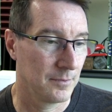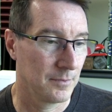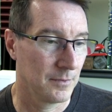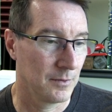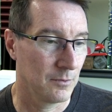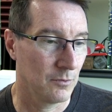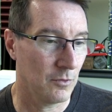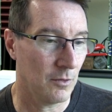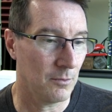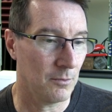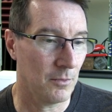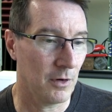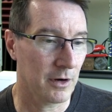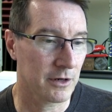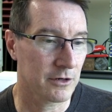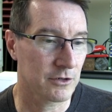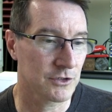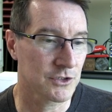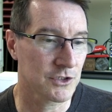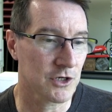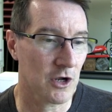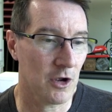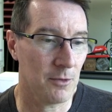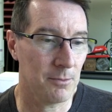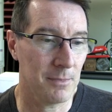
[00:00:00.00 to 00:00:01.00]
What
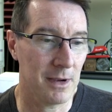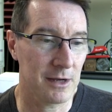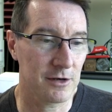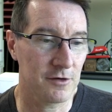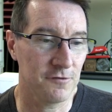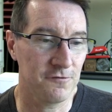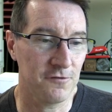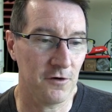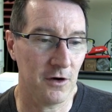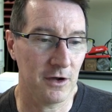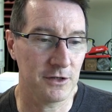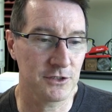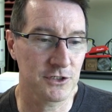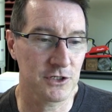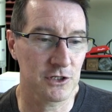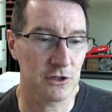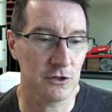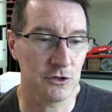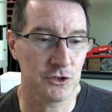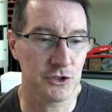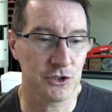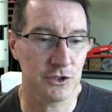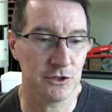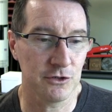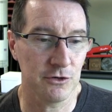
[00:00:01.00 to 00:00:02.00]
microscope magnifying
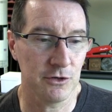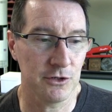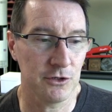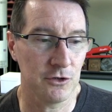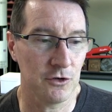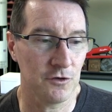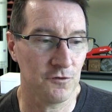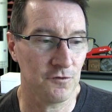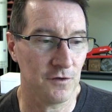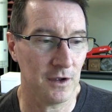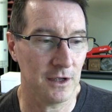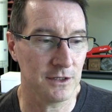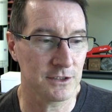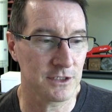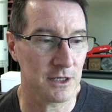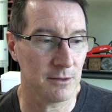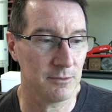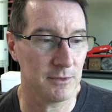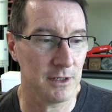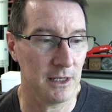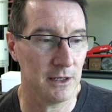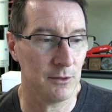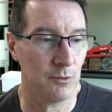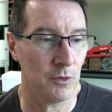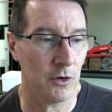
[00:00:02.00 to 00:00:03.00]
solution do I use for
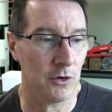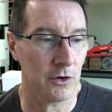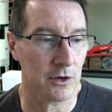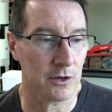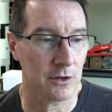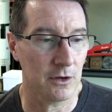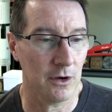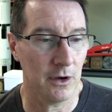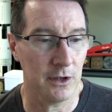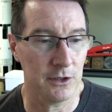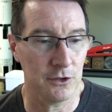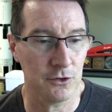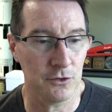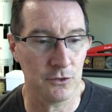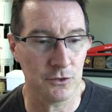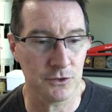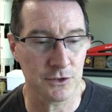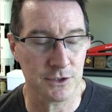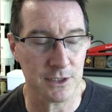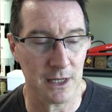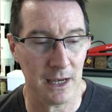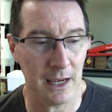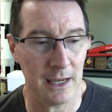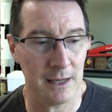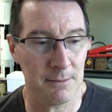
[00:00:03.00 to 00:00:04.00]
SMD work? I
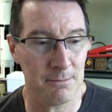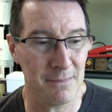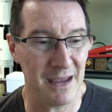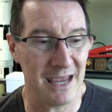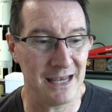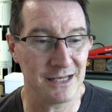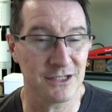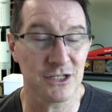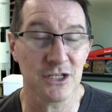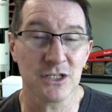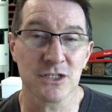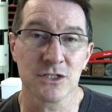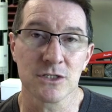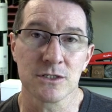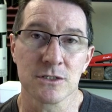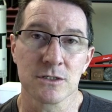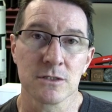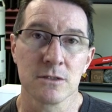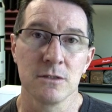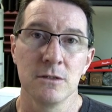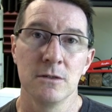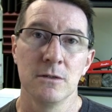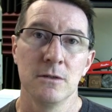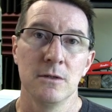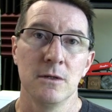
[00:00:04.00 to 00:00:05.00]
use a Mantis
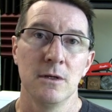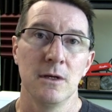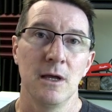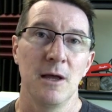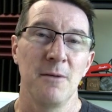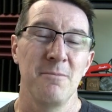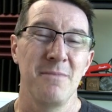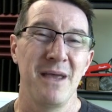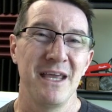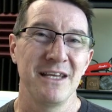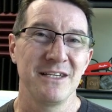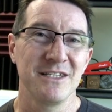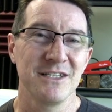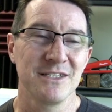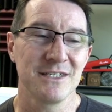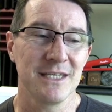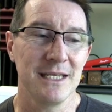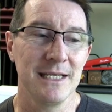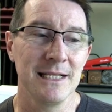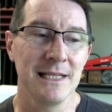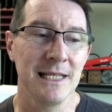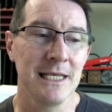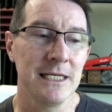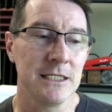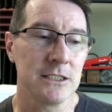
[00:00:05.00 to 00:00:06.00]

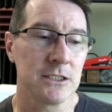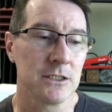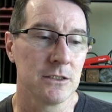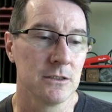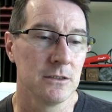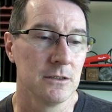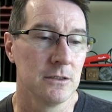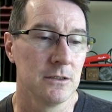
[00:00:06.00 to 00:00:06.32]
Elite.